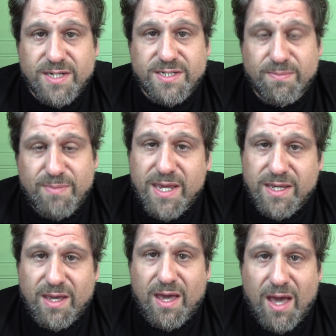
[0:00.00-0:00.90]
to
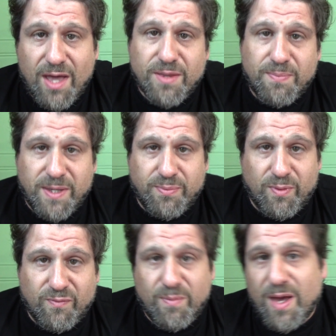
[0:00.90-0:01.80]
make other
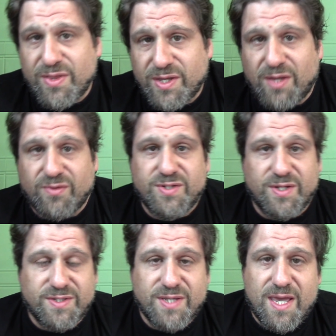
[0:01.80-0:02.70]
people from other
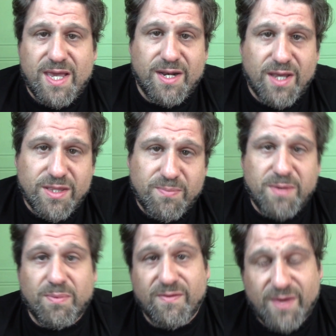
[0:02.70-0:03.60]
cultures and other
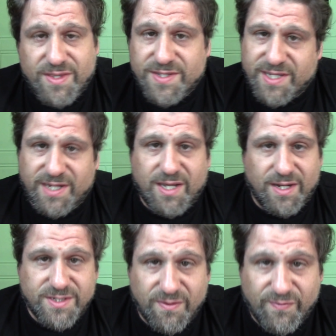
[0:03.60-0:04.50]
people of other skin
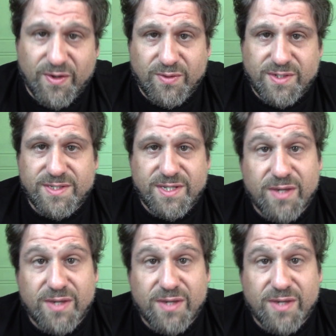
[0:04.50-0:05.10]
colours to vote and say,